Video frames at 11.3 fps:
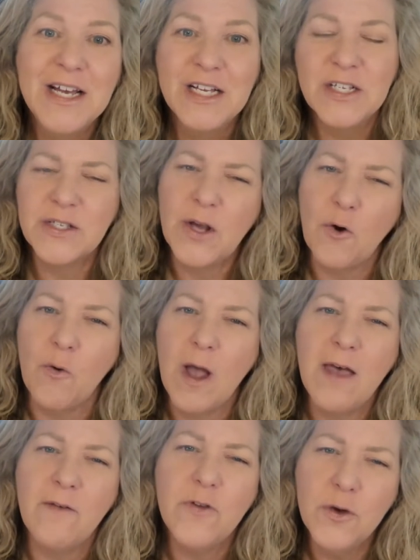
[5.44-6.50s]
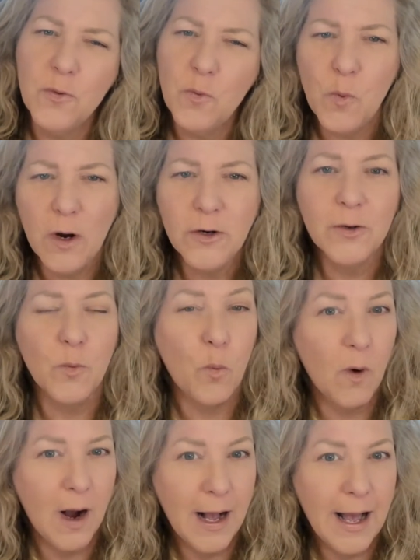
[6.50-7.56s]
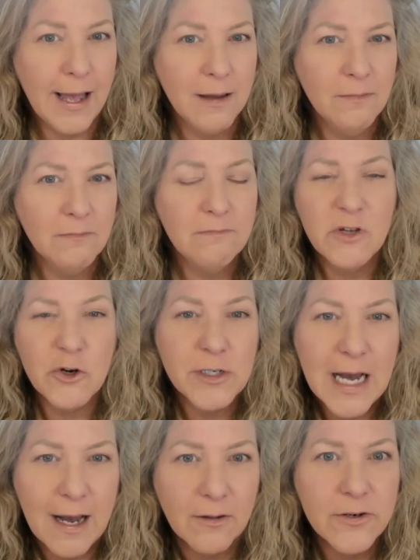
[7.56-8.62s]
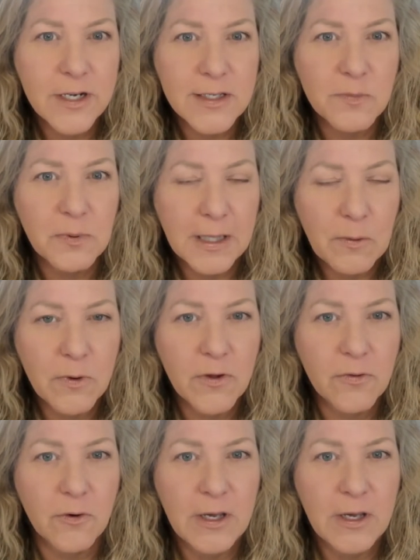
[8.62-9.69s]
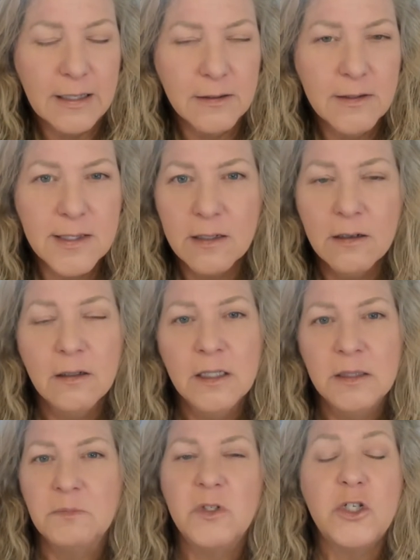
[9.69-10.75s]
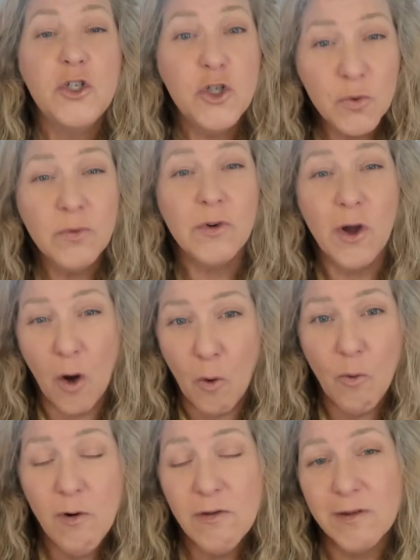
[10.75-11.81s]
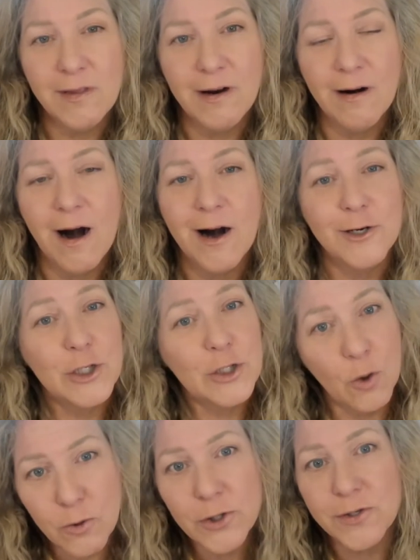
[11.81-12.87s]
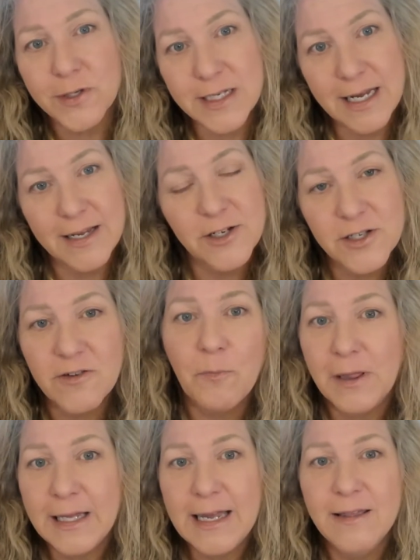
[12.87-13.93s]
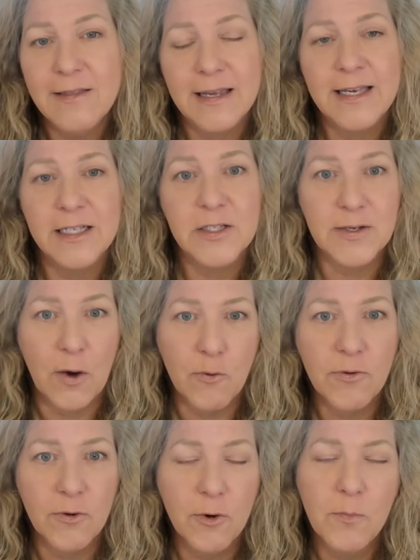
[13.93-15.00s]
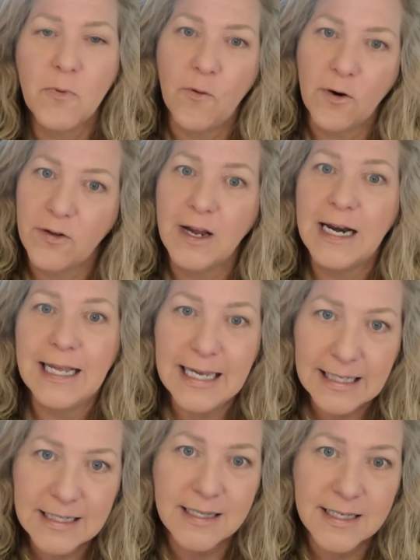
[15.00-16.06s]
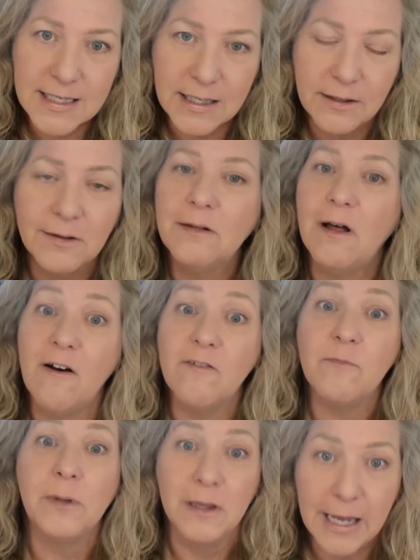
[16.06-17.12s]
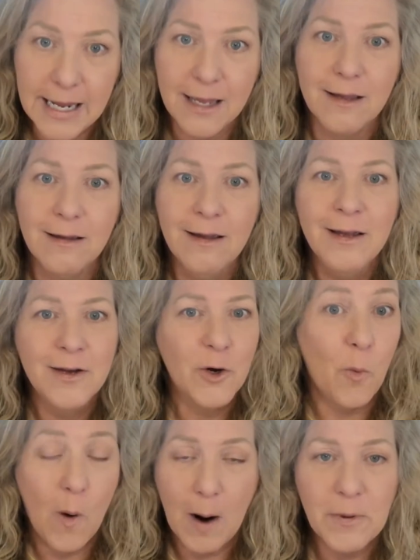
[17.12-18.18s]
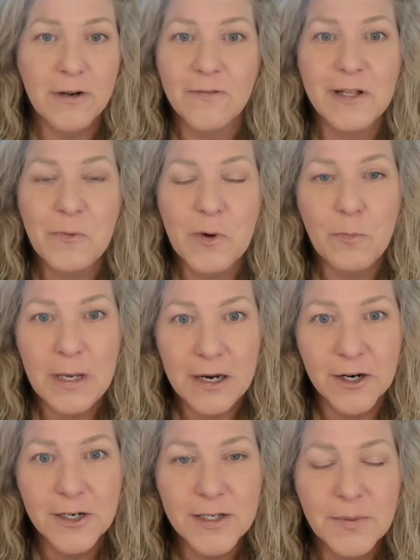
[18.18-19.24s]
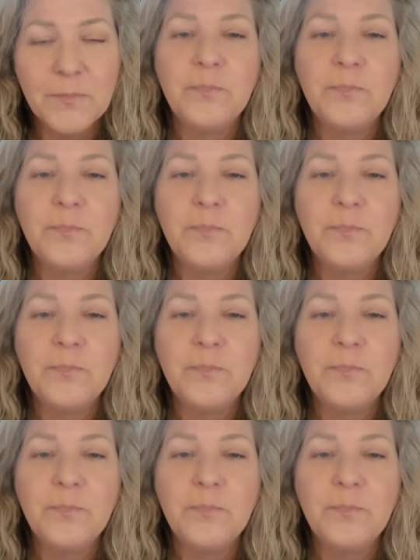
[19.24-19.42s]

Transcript: So, have you wondered why your toddler doesn't play with other kids? Did you know that there are social stages of play that kids go through before they're going to get to the skill of playing cooperatively with peers?